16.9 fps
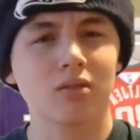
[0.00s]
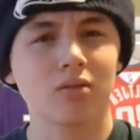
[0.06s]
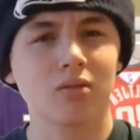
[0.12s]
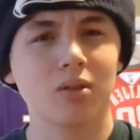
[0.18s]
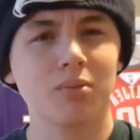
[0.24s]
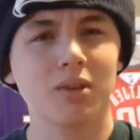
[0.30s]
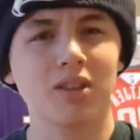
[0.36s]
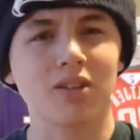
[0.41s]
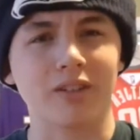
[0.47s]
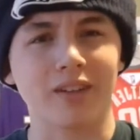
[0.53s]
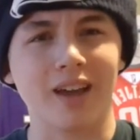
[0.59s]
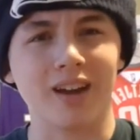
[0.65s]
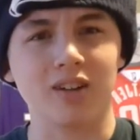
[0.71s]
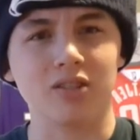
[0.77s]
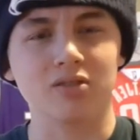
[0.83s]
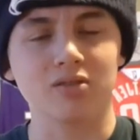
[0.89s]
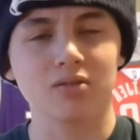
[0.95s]
do you mean they're
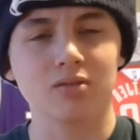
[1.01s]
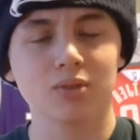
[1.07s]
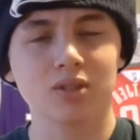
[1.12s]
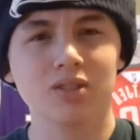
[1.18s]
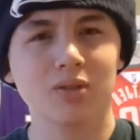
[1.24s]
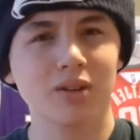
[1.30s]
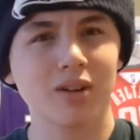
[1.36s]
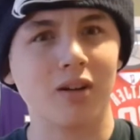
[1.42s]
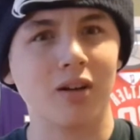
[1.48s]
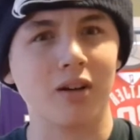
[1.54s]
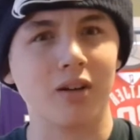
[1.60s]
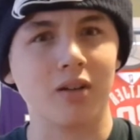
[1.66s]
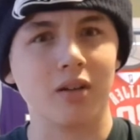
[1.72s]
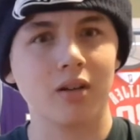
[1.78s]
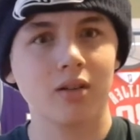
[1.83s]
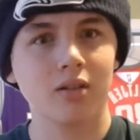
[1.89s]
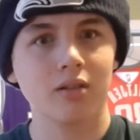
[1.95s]
canceled? What's going on?
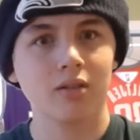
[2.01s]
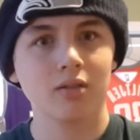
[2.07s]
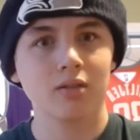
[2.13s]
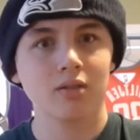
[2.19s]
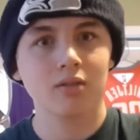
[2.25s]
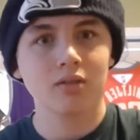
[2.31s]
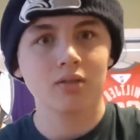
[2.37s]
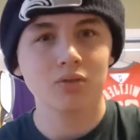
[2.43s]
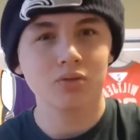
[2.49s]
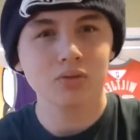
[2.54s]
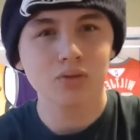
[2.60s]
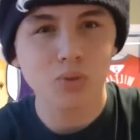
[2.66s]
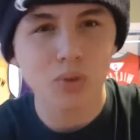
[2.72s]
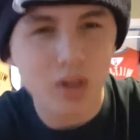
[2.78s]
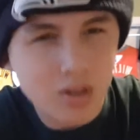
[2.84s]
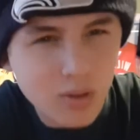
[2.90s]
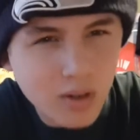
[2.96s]

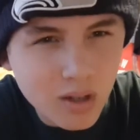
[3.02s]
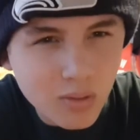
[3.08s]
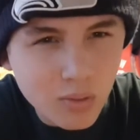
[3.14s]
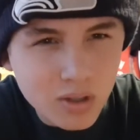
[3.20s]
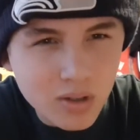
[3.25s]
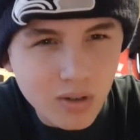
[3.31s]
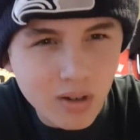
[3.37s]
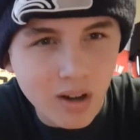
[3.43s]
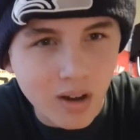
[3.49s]
2020? What's going